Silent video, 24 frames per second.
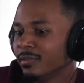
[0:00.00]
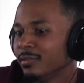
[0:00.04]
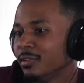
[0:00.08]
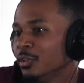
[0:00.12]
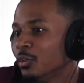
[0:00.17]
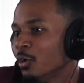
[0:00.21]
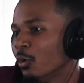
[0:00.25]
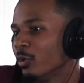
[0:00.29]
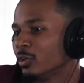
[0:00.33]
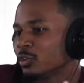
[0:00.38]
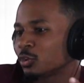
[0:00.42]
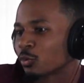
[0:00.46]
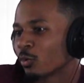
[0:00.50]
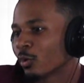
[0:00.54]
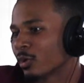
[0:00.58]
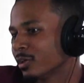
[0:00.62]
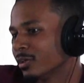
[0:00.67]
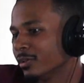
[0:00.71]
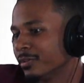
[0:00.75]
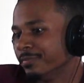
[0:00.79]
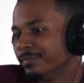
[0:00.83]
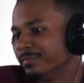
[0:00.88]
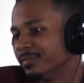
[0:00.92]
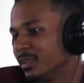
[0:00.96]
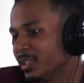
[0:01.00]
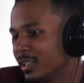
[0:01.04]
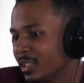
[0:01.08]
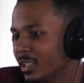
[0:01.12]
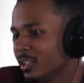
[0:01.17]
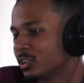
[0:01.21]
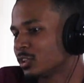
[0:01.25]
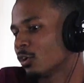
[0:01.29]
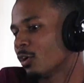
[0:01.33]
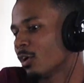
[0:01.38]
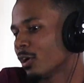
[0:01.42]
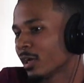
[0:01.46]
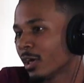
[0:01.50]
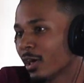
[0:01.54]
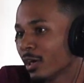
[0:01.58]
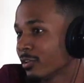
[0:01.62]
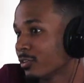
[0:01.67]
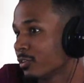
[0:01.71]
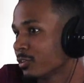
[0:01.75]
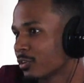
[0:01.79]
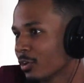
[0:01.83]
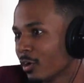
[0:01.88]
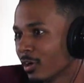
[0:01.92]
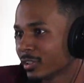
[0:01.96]
you know, it sort of gets all the
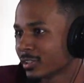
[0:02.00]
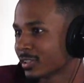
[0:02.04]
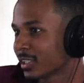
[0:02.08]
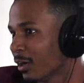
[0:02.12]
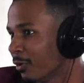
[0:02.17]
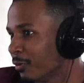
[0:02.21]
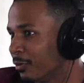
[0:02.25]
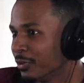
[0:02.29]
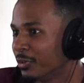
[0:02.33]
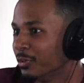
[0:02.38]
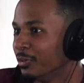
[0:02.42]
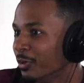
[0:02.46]
other thoughts out.